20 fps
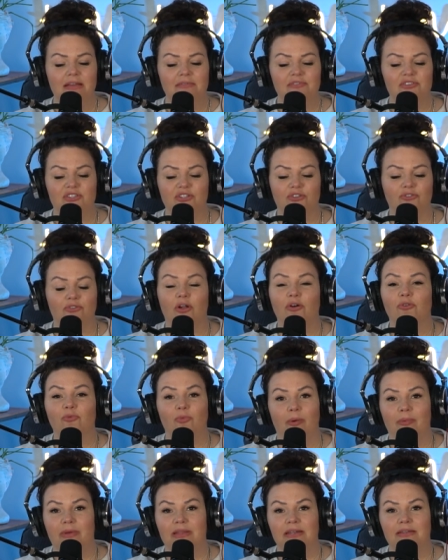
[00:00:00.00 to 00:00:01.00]
Just a grown
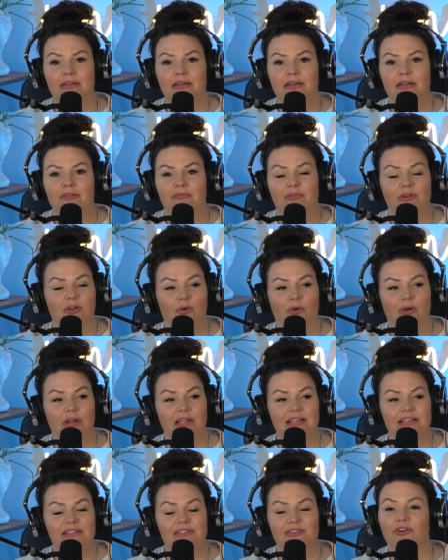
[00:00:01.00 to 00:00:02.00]
woman
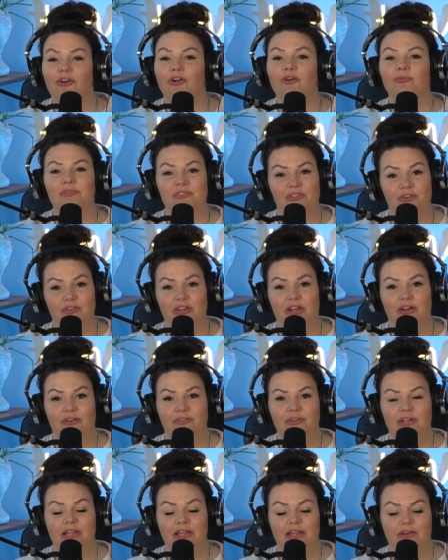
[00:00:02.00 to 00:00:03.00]
recording these in her home studio
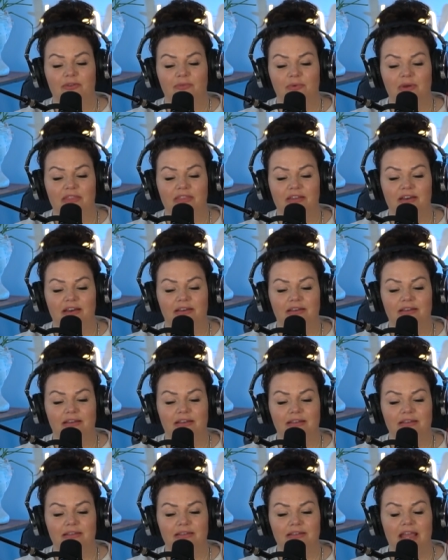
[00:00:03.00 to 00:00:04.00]
with a
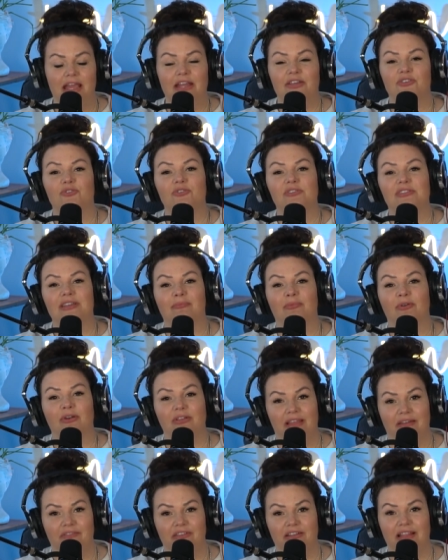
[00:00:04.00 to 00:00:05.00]
Angels number
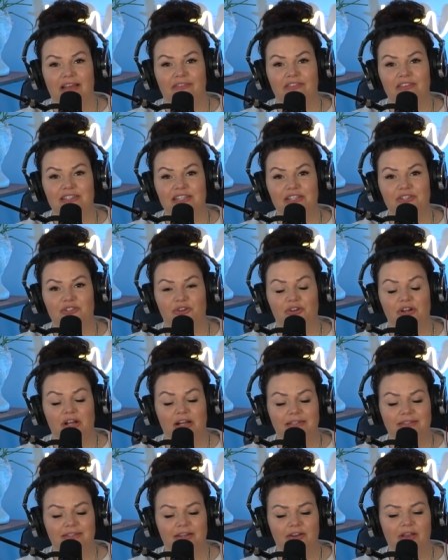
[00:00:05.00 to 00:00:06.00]
1111 t shirt
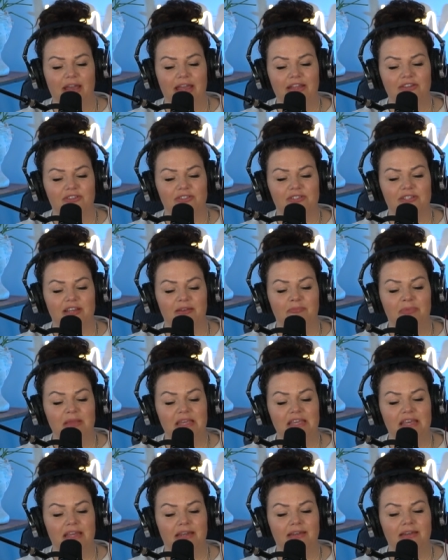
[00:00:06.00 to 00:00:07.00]
on. Okay. Just a
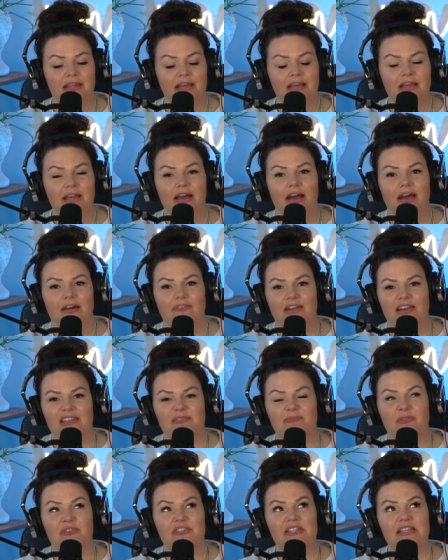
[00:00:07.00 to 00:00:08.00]
beacon of
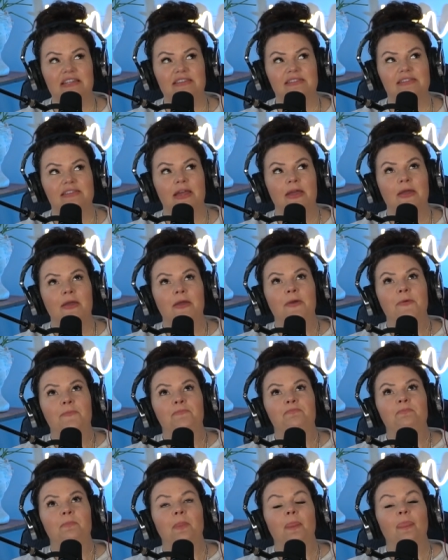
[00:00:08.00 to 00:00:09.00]
expertise.
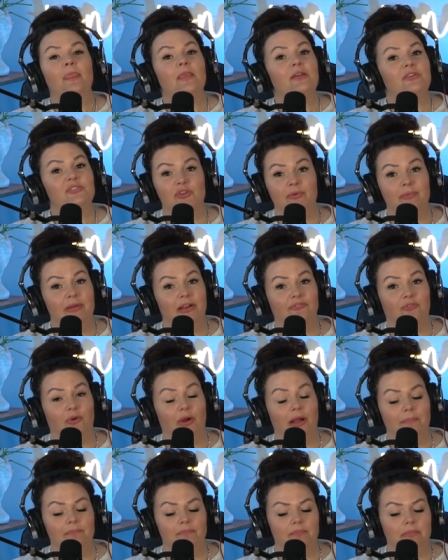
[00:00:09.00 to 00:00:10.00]
So I'm here for
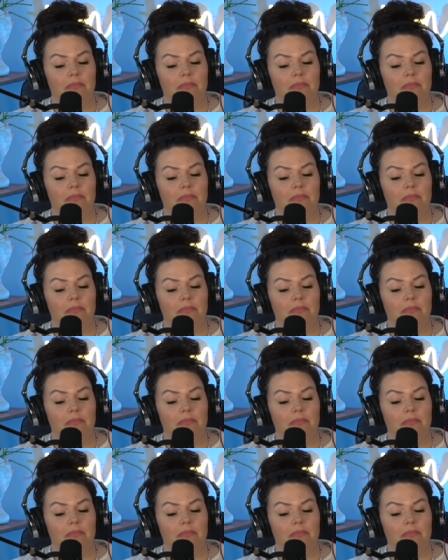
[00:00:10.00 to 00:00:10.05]
it.